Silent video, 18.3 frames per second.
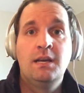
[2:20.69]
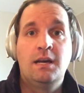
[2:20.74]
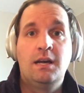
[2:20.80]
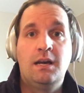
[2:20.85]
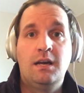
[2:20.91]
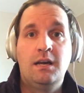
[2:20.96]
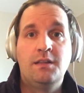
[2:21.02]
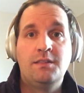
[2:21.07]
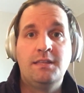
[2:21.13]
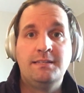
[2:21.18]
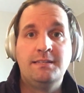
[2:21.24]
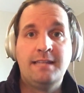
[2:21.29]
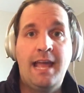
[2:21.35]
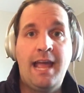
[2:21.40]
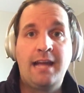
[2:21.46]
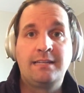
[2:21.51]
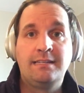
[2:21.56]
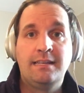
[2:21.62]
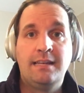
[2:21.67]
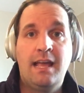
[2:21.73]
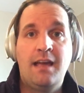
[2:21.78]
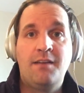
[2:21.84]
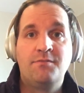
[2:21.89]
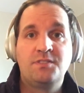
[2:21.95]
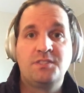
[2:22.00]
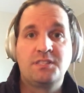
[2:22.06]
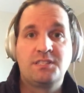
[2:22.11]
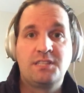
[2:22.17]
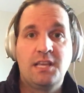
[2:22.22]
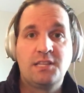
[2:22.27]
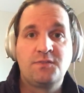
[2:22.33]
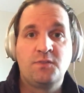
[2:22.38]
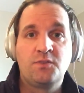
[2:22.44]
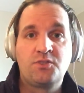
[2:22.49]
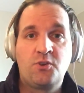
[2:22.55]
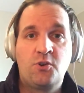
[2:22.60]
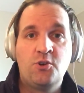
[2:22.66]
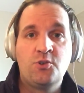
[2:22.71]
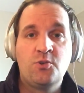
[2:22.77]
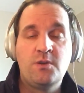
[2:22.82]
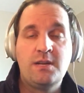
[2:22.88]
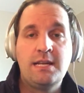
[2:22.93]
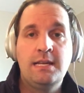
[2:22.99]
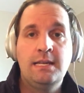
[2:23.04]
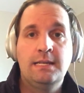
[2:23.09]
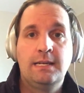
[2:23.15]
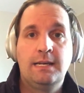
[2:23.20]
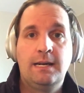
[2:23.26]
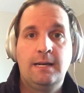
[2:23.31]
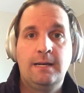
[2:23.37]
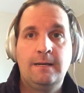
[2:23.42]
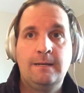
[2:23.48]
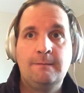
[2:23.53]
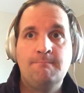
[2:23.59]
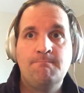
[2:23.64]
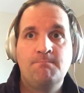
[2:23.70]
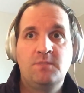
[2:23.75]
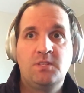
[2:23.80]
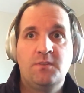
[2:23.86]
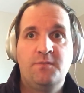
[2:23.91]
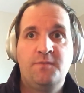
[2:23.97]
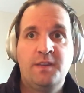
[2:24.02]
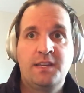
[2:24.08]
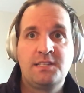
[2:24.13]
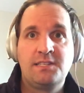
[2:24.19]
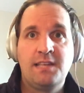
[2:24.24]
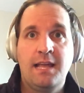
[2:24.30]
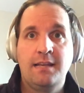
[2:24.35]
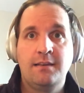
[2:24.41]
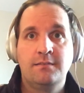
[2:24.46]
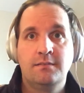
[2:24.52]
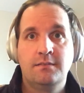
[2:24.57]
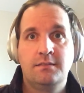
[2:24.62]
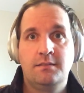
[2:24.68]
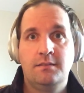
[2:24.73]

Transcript: That Dak did have successful surgery to fix that